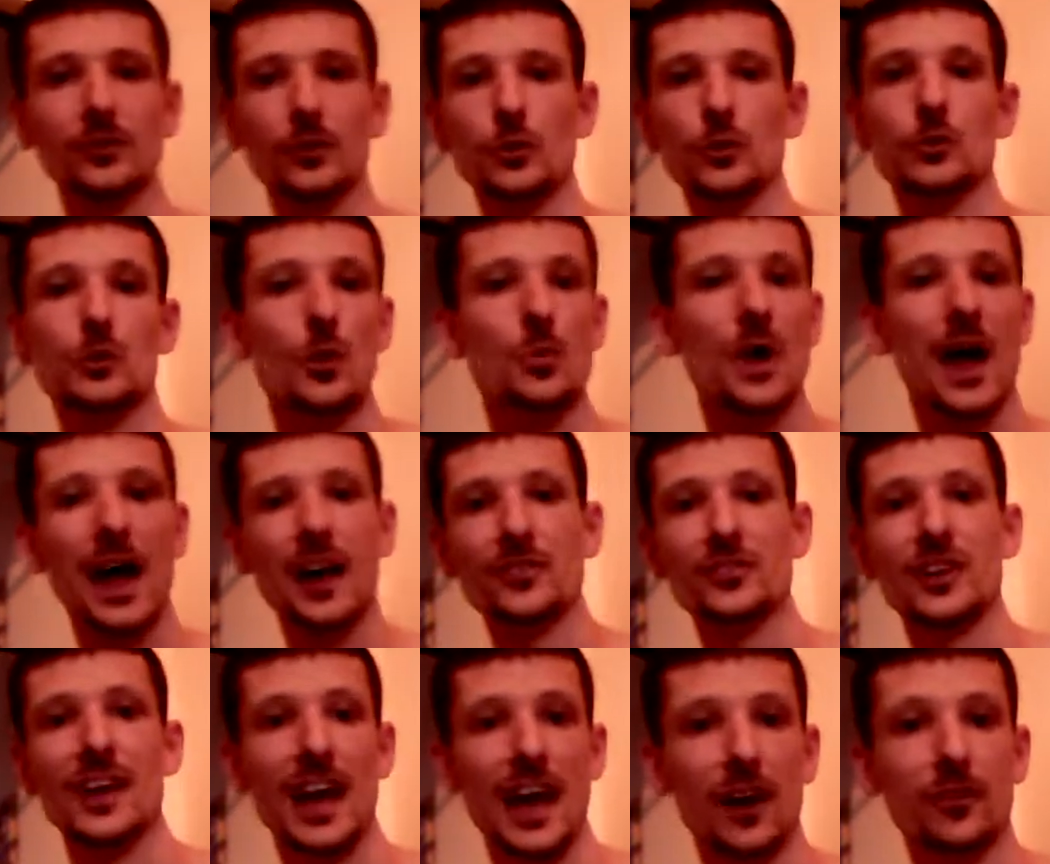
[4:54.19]
So you don't
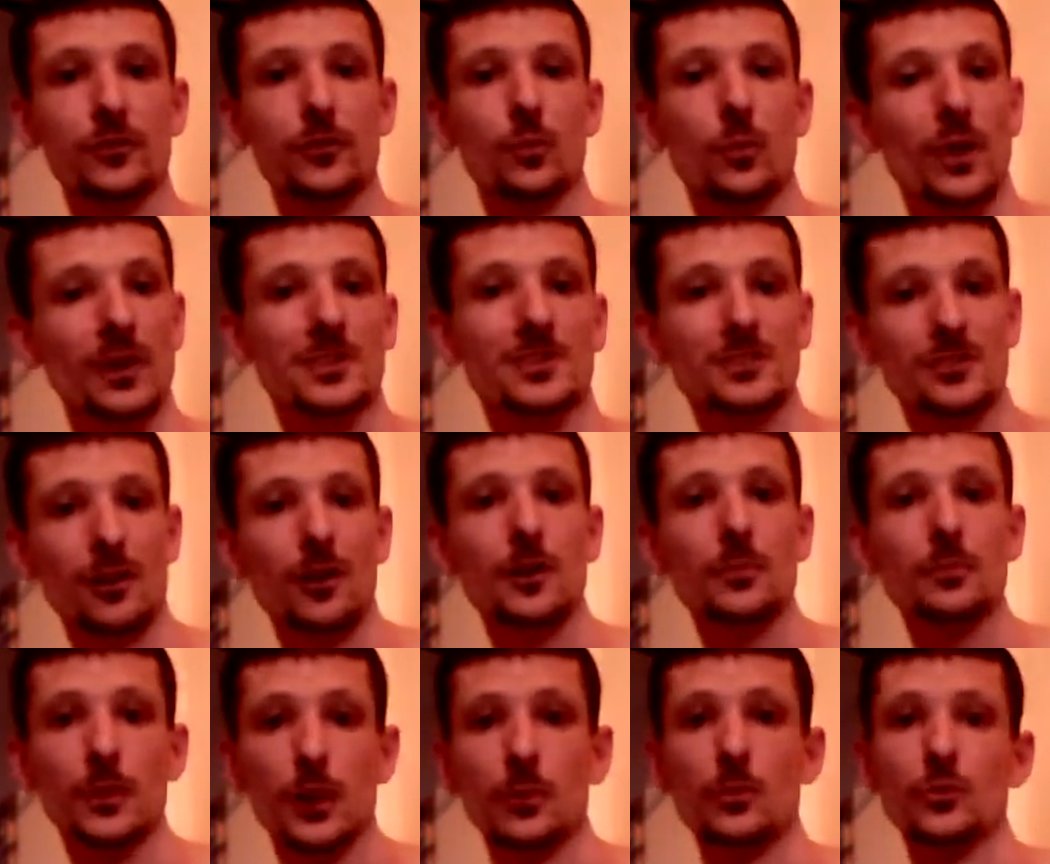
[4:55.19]
actually have to waste
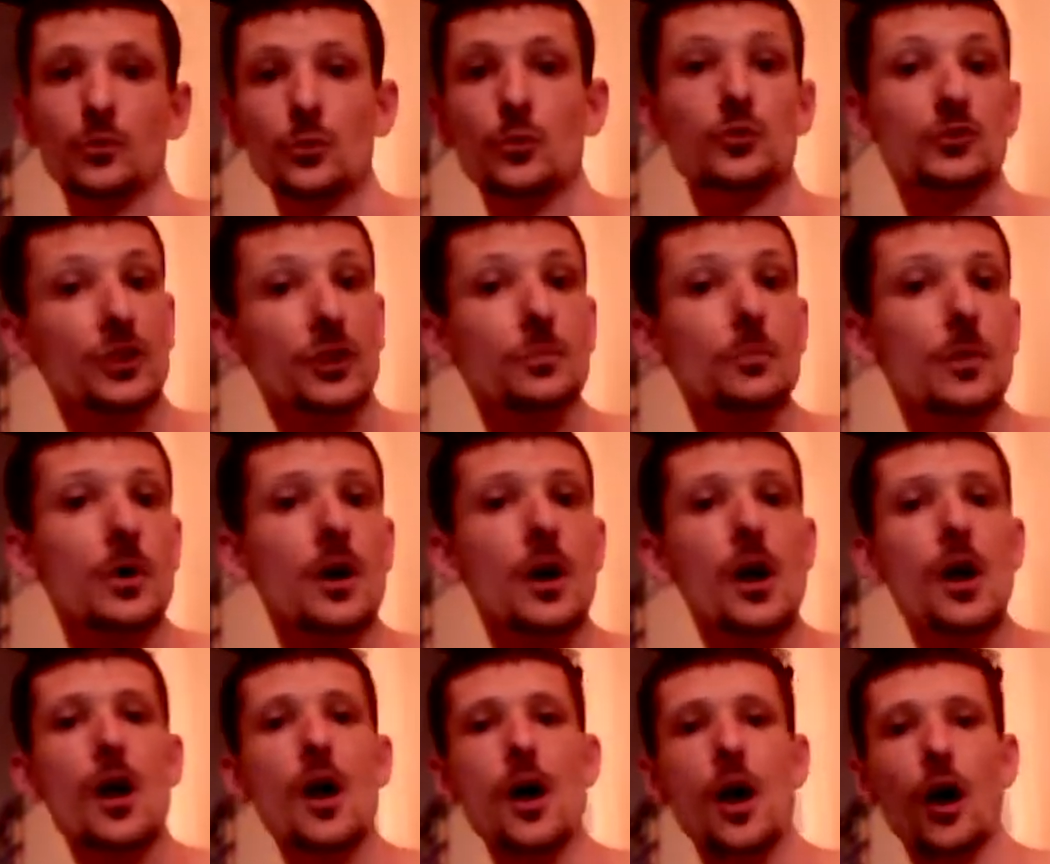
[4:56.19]
time going to a gym,
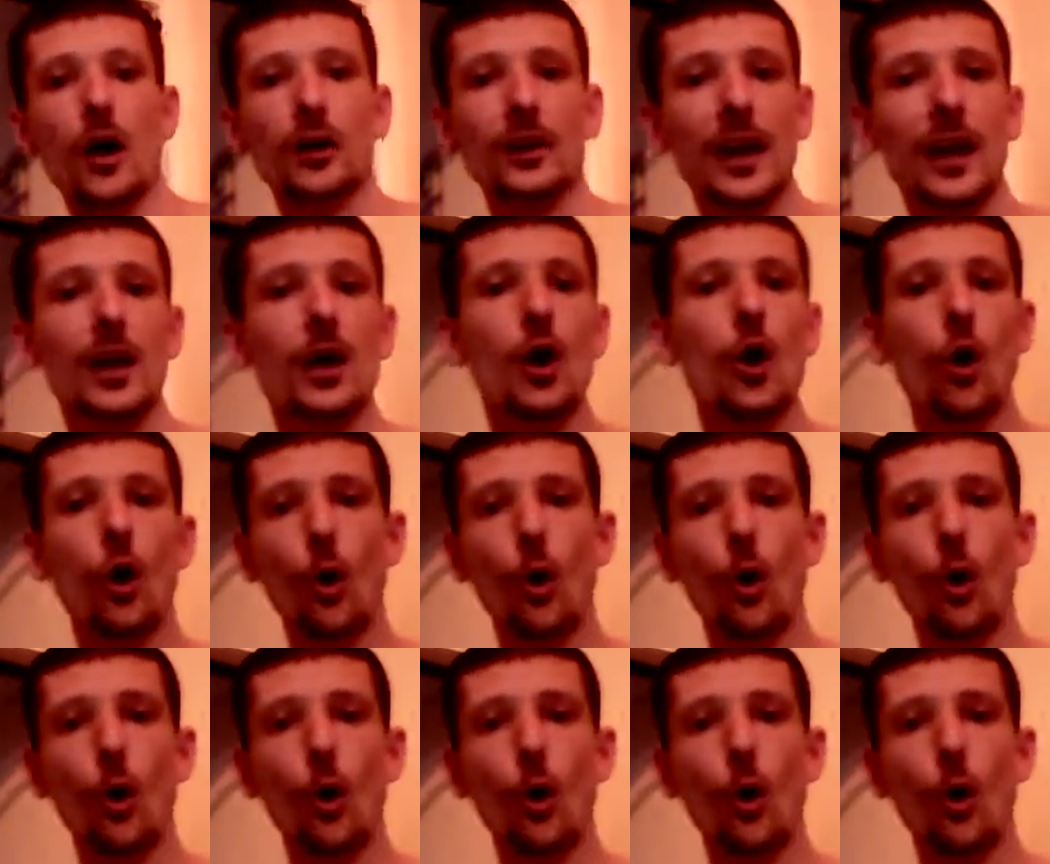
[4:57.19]
okay?